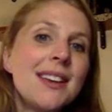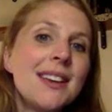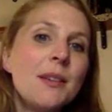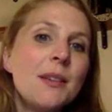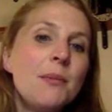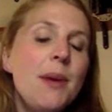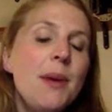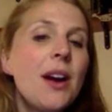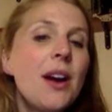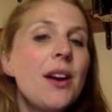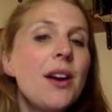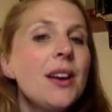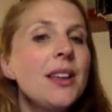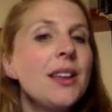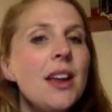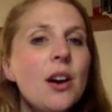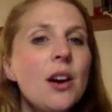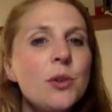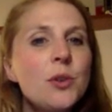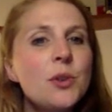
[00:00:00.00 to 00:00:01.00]
bearing the
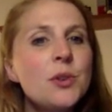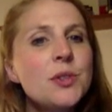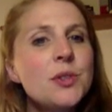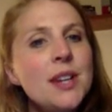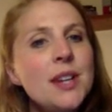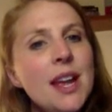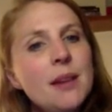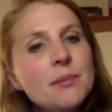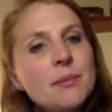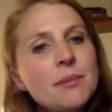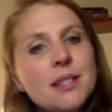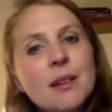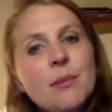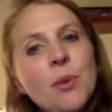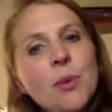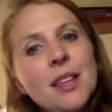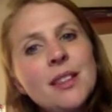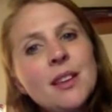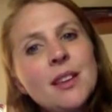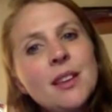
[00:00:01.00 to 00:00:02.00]
owner's name some way
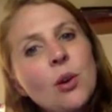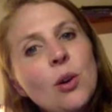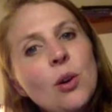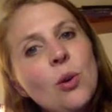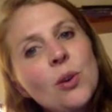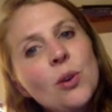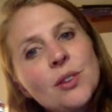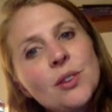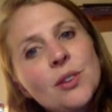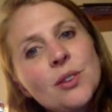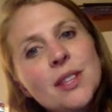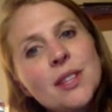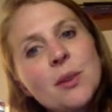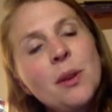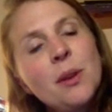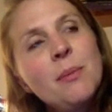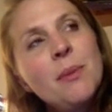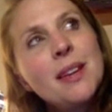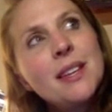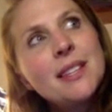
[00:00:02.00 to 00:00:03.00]
in the corners that we
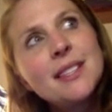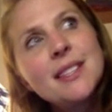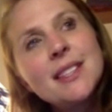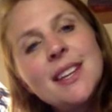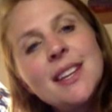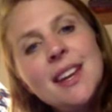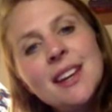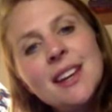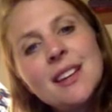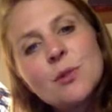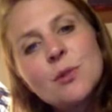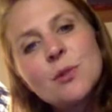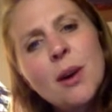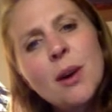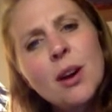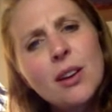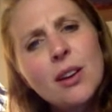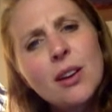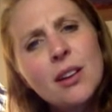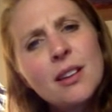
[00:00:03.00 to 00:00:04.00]
may see and
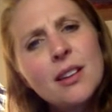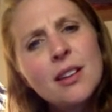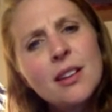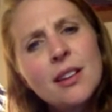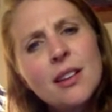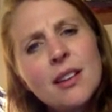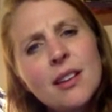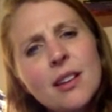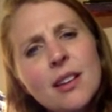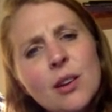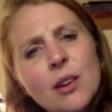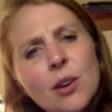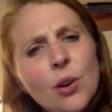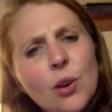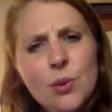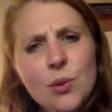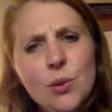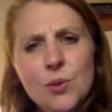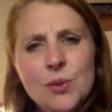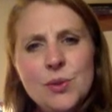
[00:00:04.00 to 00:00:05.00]
remark,
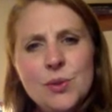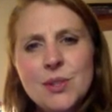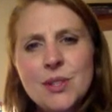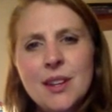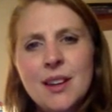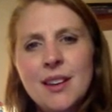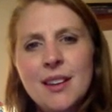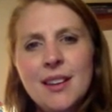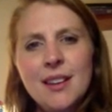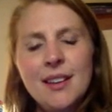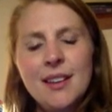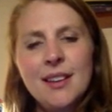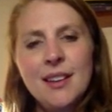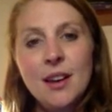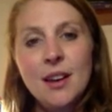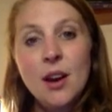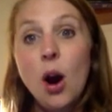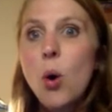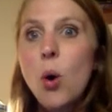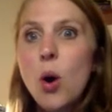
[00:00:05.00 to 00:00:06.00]
whose?
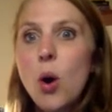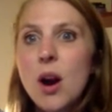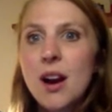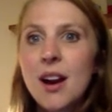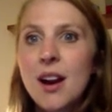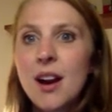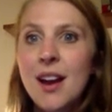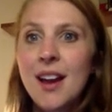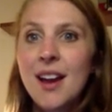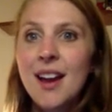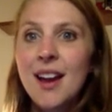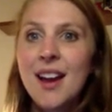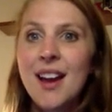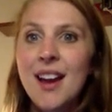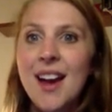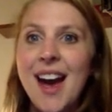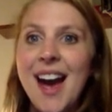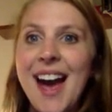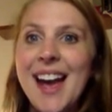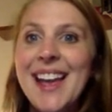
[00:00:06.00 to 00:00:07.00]
Or
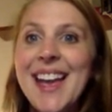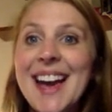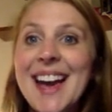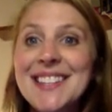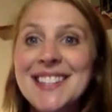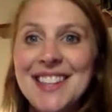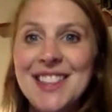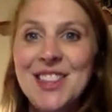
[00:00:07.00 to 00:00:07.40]
I guess that